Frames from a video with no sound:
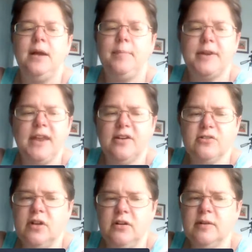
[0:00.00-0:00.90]
But yeah, her
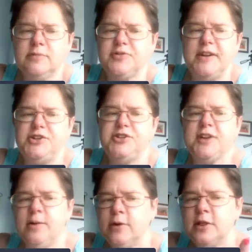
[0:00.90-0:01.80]
long arm's great. She's
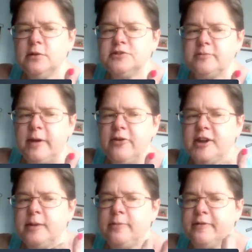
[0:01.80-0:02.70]
got one of those
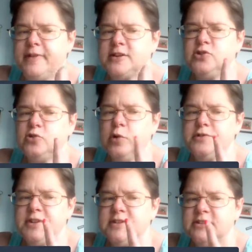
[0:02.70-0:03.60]
American Professional
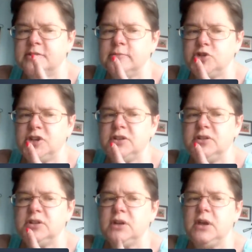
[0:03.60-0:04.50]
Quilting System
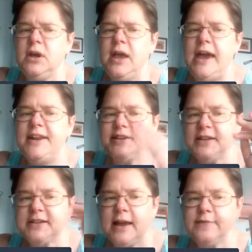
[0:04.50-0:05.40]
machines, and it
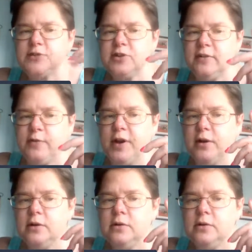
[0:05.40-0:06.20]
does have the software.